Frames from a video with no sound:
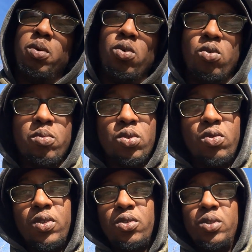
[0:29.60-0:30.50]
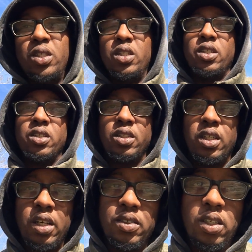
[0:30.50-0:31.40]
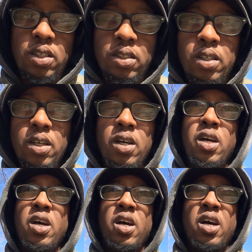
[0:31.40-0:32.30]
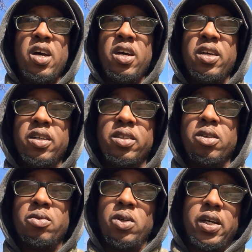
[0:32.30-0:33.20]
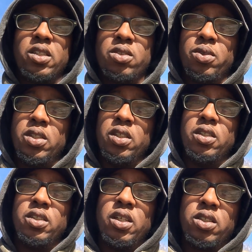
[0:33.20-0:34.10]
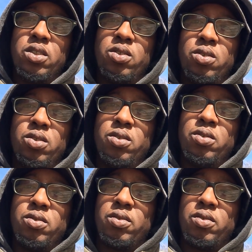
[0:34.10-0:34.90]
of poems over 3 years that I've done. And well, I can just read the introduction to you.